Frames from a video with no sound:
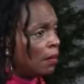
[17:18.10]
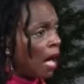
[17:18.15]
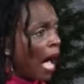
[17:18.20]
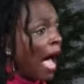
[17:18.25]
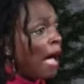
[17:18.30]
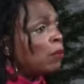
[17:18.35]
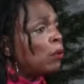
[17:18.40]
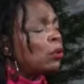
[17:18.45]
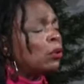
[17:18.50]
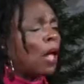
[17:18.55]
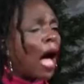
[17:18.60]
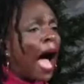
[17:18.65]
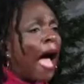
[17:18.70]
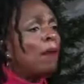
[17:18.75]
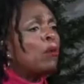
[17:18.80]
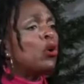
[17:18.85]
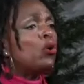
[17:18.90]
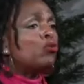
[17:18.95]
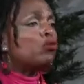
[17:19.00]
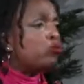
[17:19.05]
I
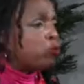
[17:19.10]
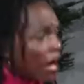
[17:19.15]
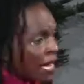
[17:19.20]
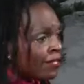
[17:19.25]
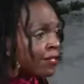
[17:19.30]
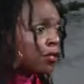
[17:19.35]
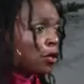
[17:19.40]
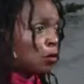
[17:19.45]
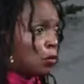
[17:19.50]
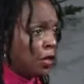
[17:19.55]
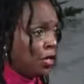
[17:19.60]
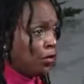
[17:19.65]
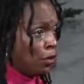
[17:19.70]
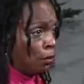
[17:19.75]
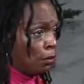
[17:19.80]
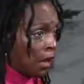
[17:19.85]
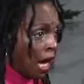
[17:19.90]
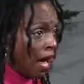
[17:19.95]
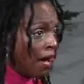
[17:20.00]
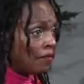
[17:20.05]
will wrestle with
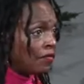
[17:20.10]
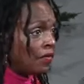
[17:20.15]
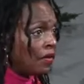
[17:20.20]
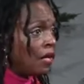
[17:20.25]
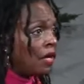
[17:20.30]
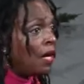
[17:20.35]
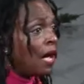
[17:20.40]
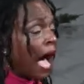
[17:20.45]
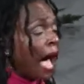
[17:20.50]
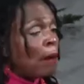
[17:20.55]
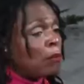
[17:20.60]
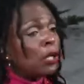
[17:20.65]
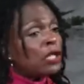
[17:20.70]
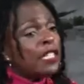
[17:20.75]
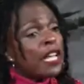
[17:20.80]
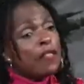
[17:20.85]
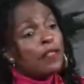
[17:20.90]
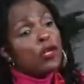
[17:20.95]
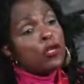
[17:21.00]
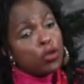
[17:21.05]
you, love. I will
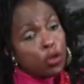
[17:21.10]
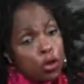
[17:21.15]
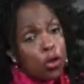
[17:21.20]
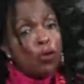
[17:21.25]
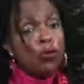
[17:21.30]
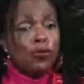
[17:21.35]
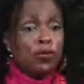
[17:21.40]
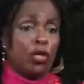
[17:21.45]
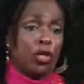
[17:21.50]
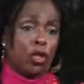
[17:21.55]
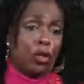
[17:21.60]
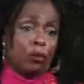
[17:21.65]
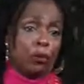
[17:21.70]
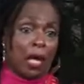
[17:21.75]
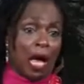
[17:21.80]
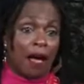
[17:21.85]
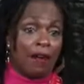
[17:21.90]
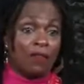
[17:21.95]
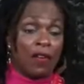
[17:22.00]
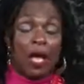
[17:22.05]
tell the truth to you,
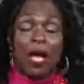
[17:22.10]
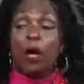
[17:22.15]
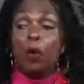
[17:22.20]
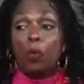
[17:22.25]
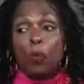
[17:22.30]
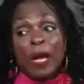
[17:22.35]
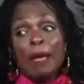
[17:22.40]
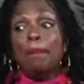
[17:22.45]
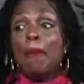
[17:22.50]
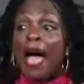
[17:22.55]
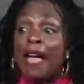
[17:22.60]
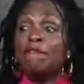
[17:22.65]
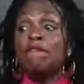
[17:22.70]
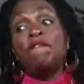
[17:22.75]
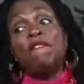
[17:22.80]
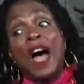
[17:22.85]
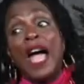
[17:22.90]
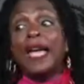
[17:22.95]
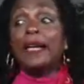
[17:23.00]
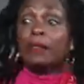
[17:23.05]
love. We might
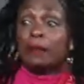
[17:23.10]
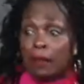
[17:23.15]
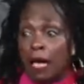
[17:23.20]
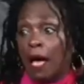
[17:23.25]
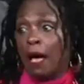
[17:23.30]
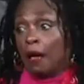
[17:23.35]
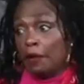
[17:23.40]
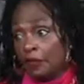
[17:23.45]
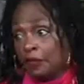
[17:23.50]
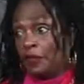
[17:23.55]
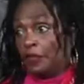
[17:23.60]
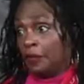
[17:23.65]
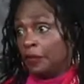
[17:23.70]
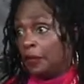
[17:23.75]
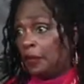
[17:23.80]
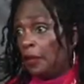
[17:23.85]
fight, love.